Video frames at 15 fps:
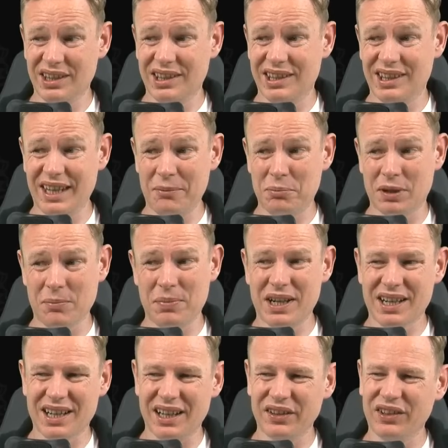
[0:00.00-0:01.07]
then prepare
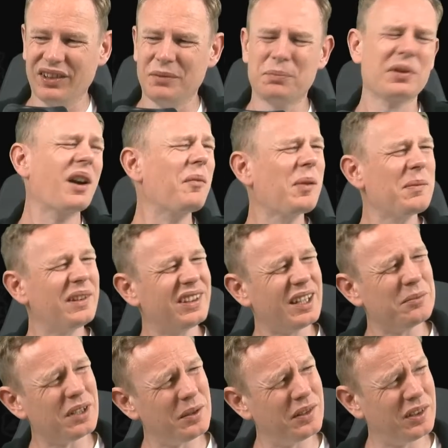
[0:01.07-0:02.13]
castles. The problem is
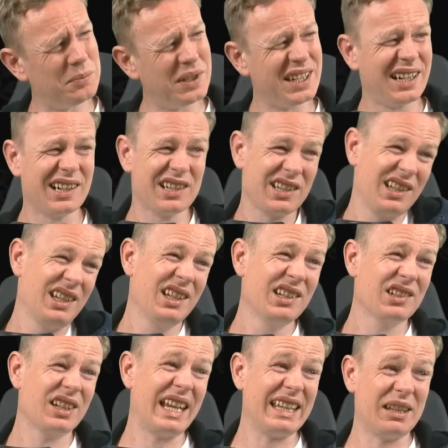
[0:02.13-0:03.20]
sometimes it's a bit hard
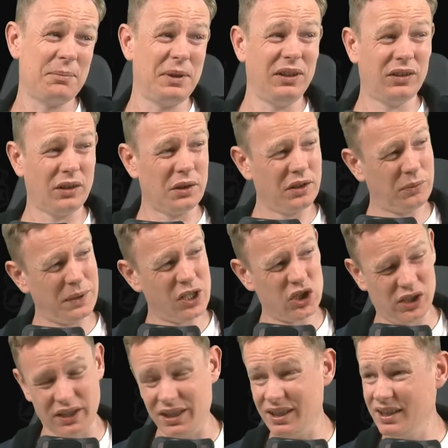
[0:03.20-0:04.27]
to get the piece out,
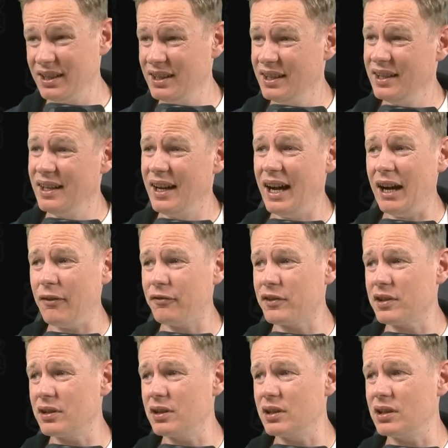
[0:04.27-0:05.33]
especially
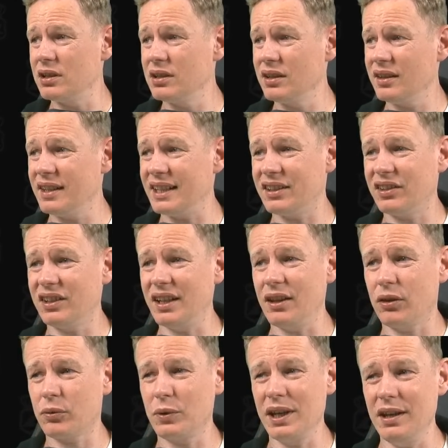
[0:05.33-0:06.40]
after, let's say,
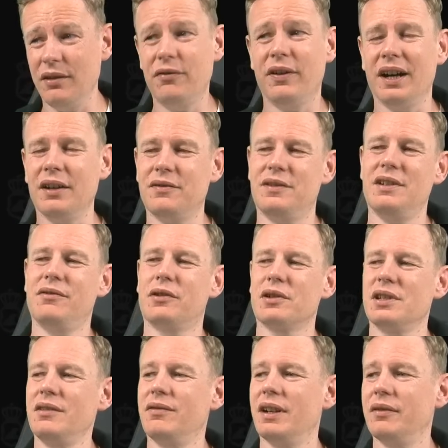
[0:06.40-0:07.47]
3e5, d4,
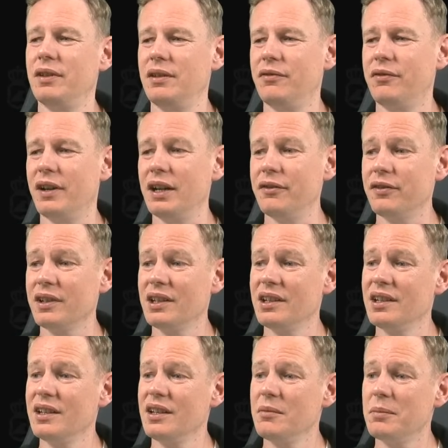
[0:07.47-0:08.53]
d5, e5.
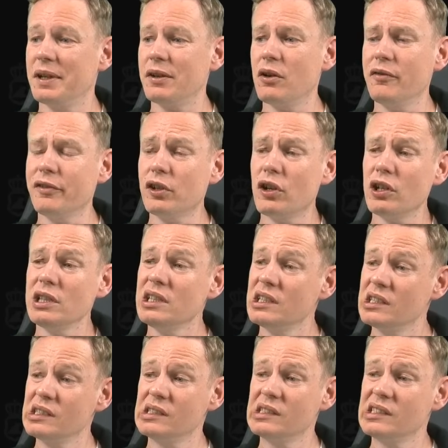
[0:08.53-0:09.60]
But overall,
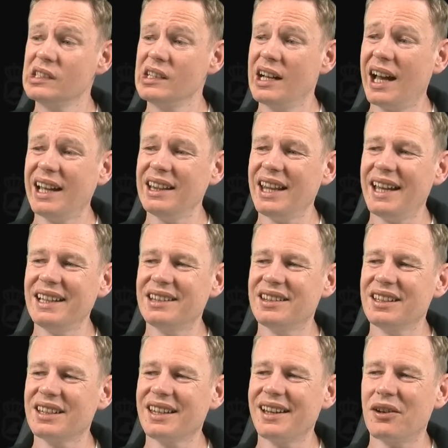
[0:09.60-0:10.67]
I like the
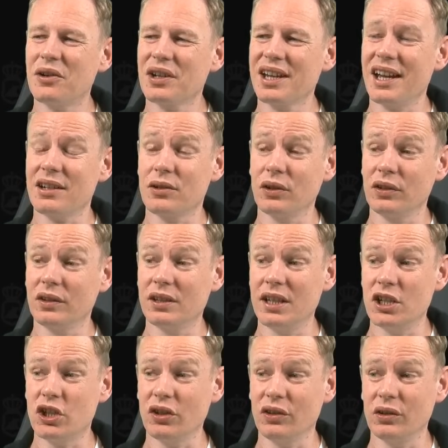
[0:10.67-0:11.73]
Caro-Kann because it
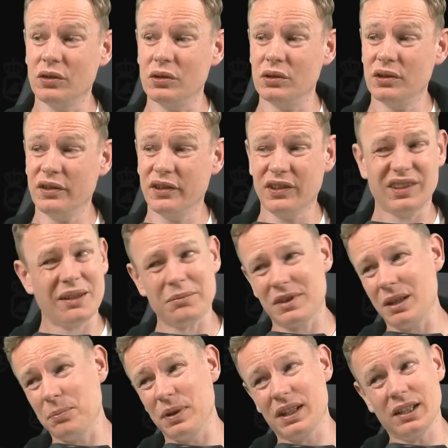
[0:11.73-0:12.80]
teaches you some
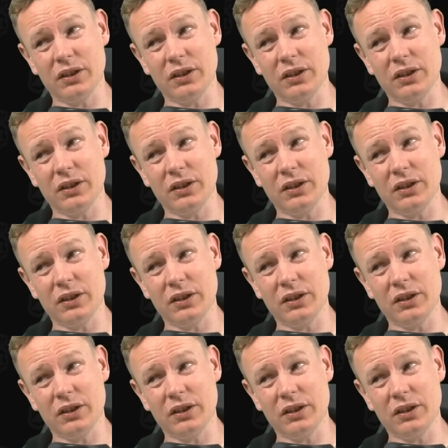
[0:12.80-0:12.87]
typical